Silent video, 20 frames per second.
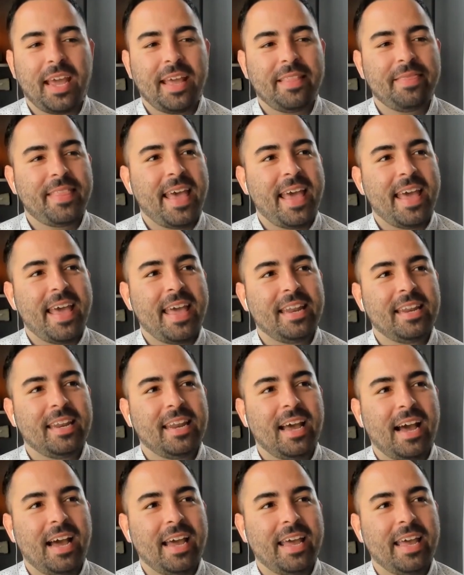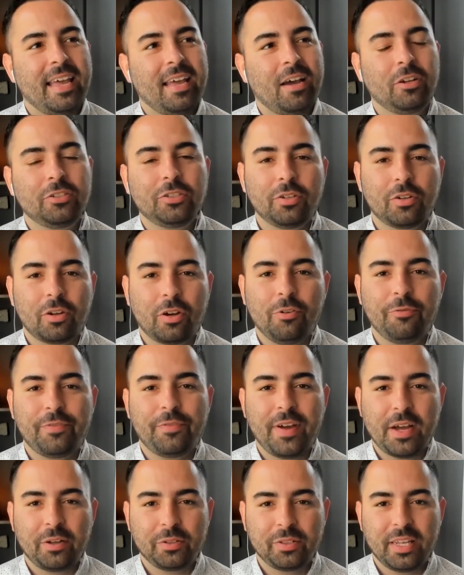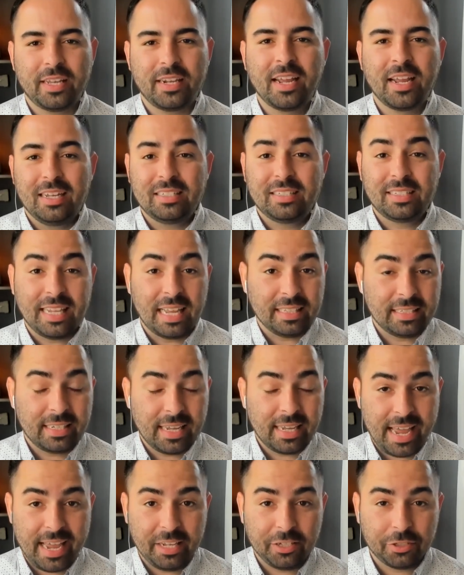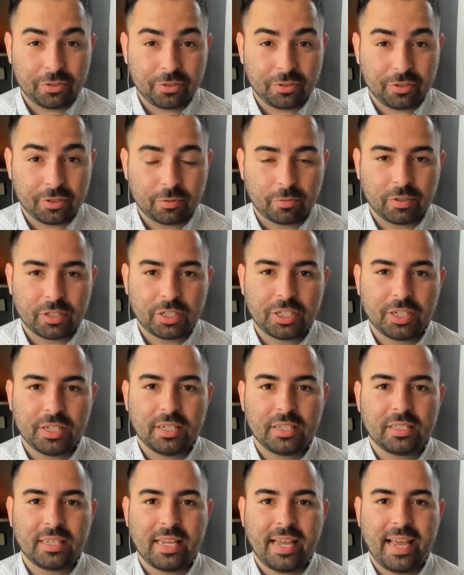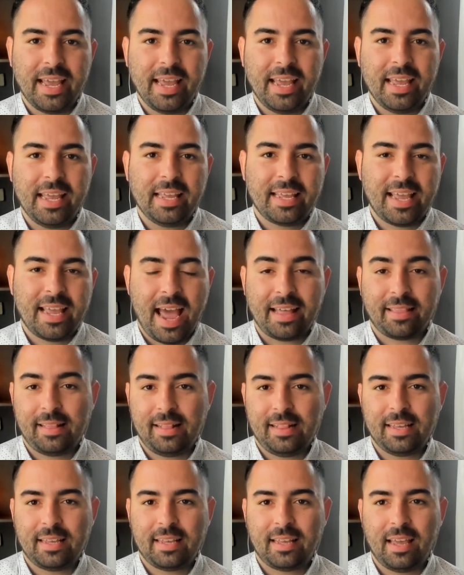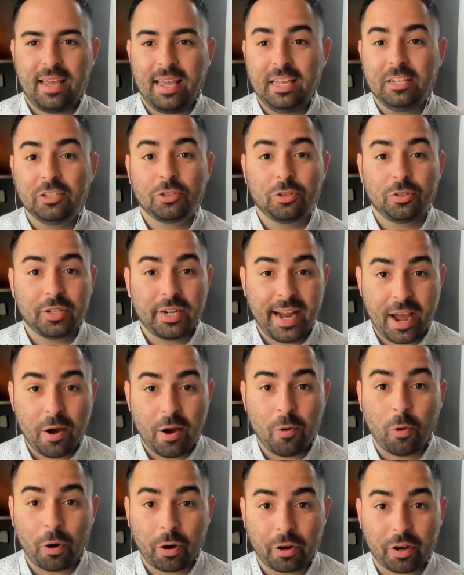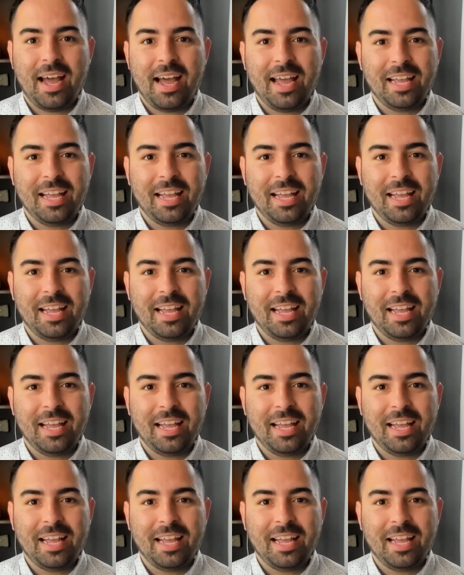And then I also co-founded Sent Angels, which is a Catholic angel network.